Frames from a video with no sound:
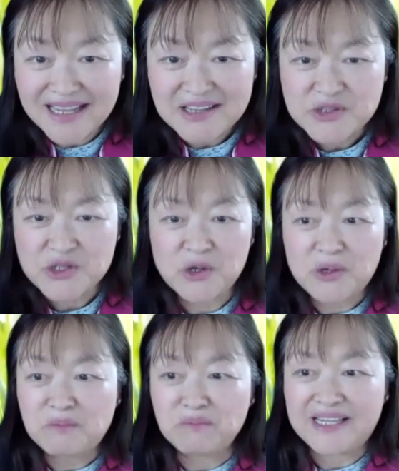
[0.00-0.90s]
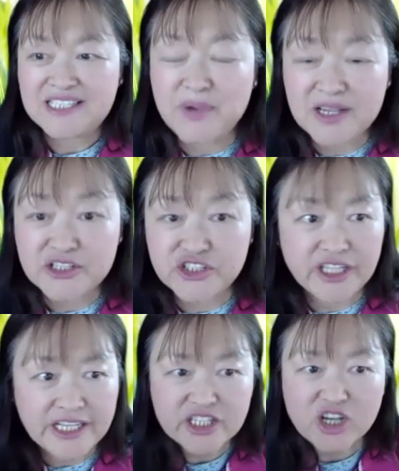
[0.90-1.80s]
So my sponsor said,
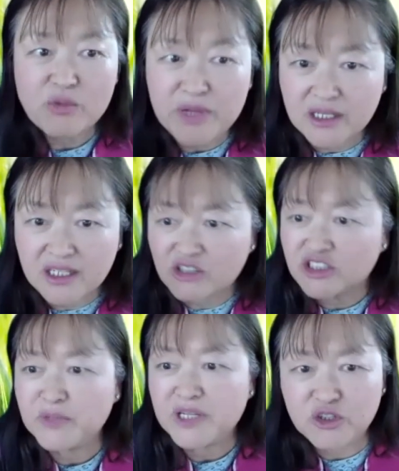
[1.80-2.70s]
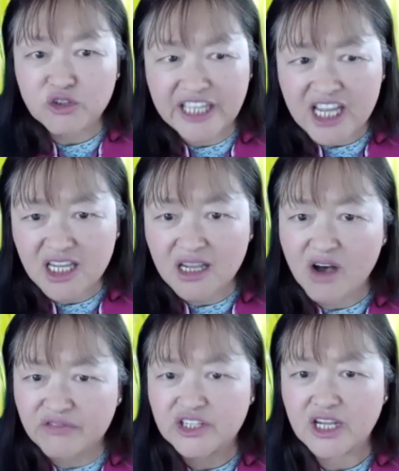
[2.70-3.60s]
let's go meet your dean
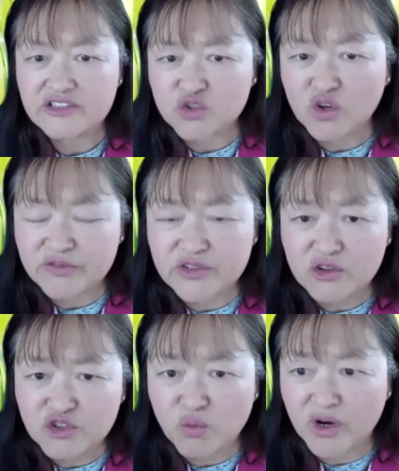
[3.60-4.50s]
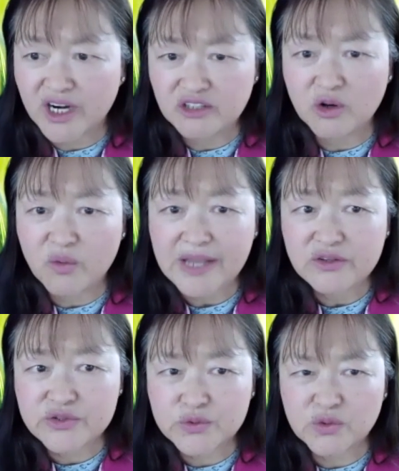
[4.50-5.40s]
of the School of Social Work in your
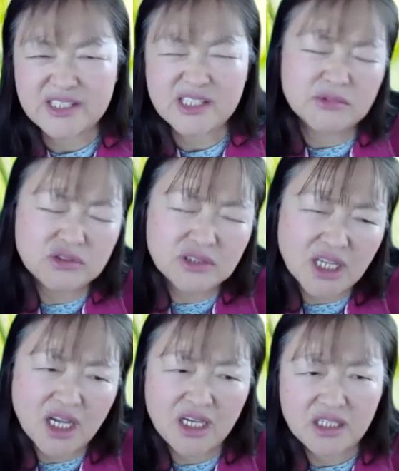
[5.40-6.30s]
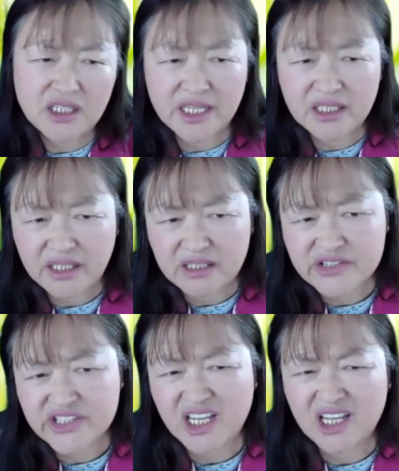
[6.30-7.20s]
graduate school. I said, I'm too tired, had the air
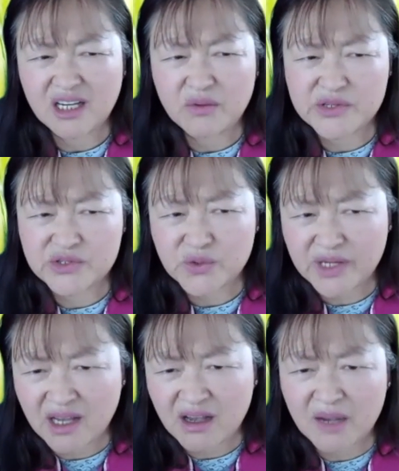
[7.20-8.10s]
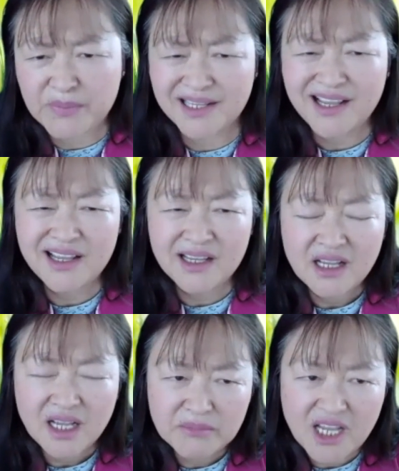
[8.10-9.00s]
sick, I was throwing up, and
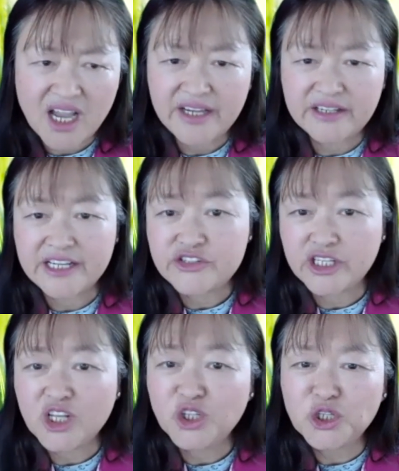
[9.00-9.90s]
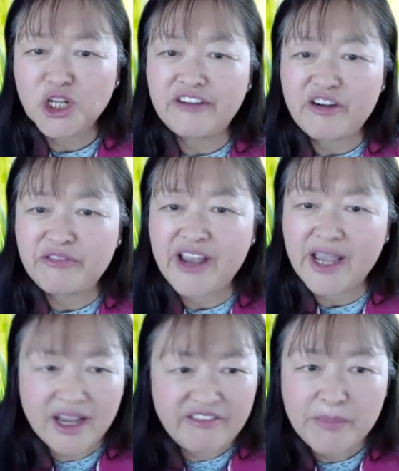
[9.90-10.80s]
I'm tired. He said, no, no, no,
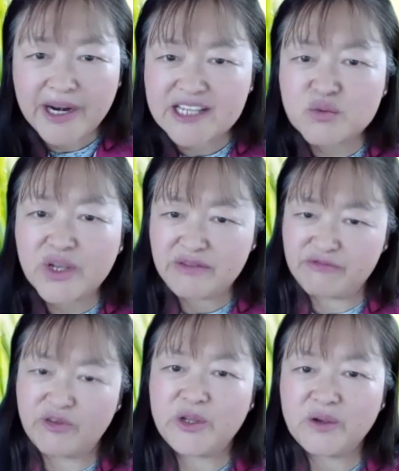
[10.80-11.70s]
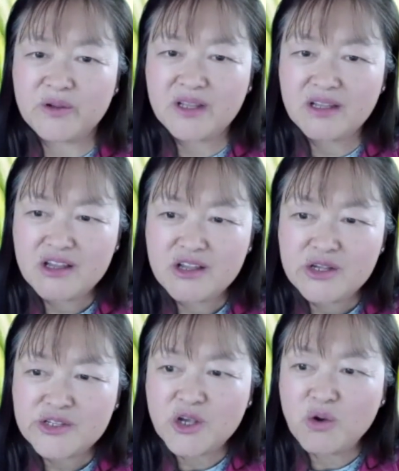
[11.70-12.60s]
everybody is waiting for you.
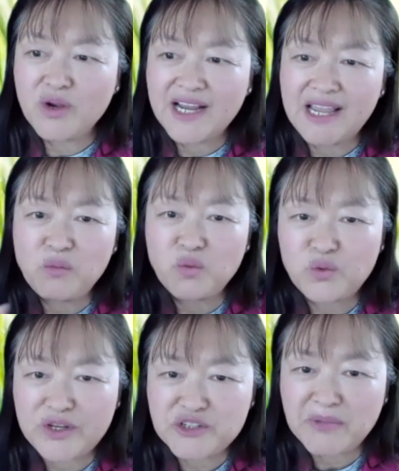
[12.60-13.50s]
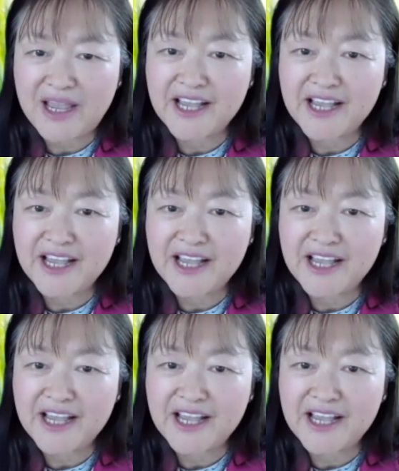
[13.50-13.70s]
So when I reached my